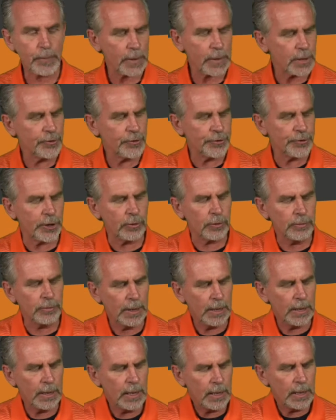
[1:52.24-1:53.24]
So,
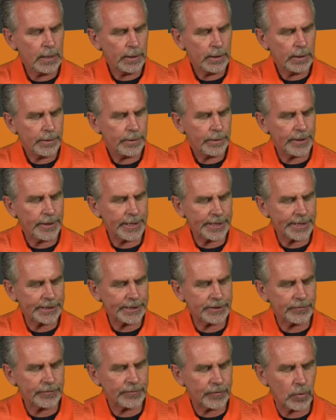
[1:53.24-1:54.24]

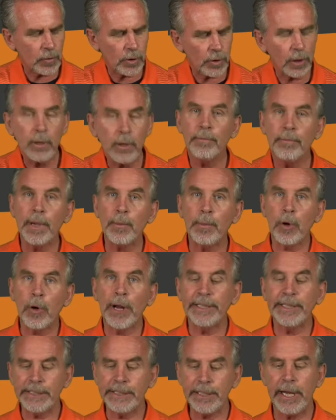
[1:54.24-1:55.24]
this for
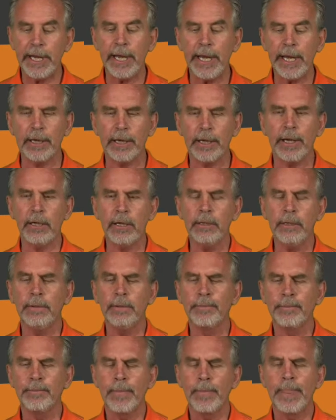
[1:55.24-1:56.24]
memorizing Helena,
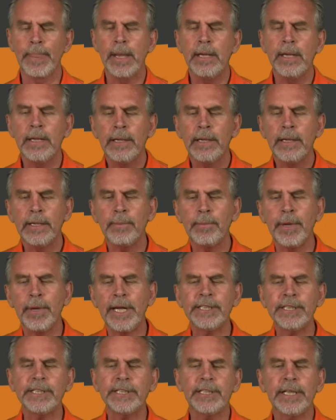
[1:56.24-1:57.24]
the
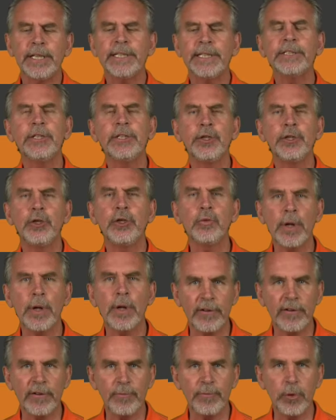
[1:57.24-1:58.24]
basic is two
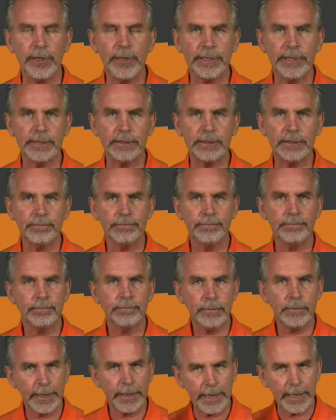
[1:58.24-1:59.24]
relative points.
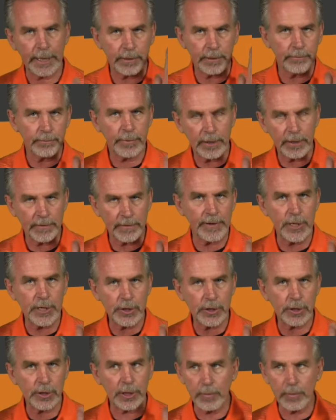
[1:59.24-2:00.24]
Again,
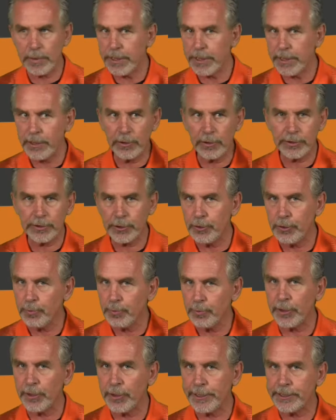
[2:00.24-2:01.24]
eventually we need those 2
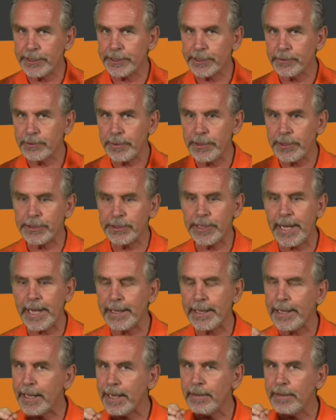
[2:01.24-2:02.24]
points. We just
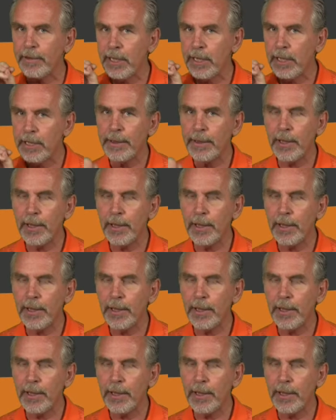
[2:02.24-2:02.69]
can't have the